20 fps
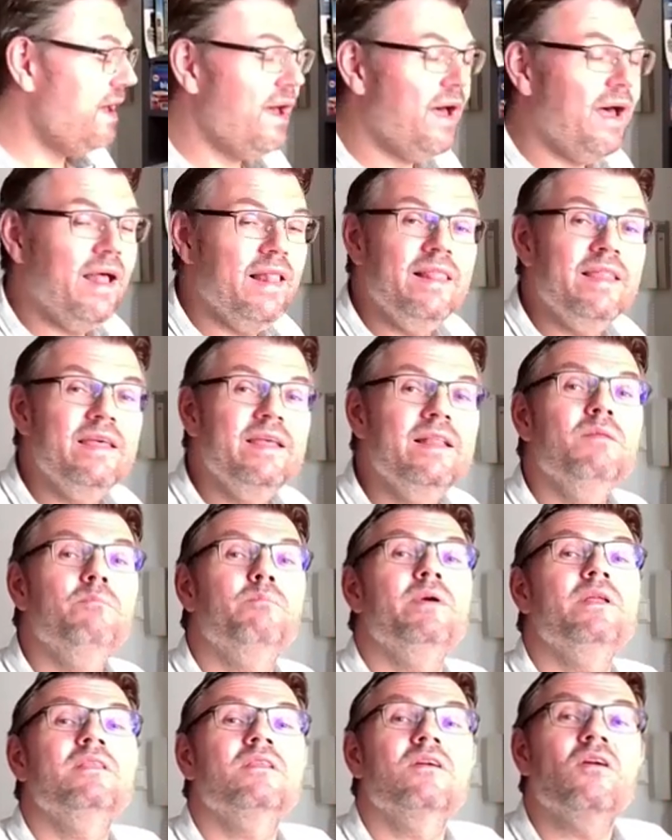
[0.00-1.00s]
a little
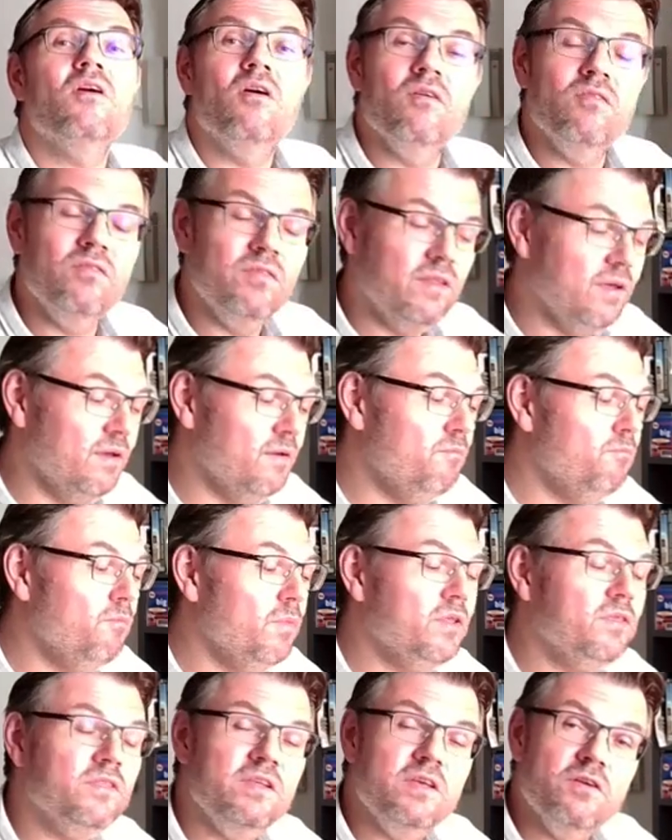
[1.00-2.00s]
bit on the
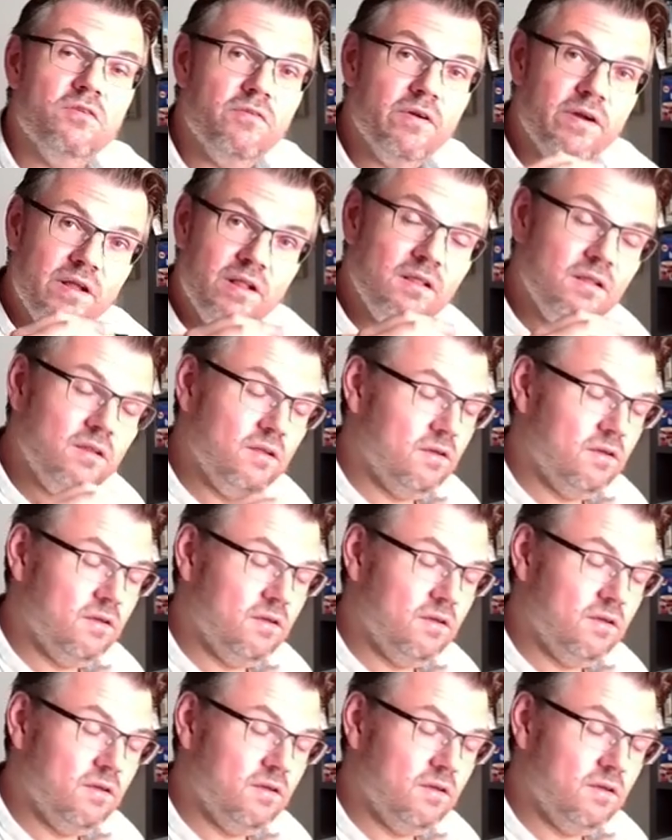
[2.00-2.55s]
material,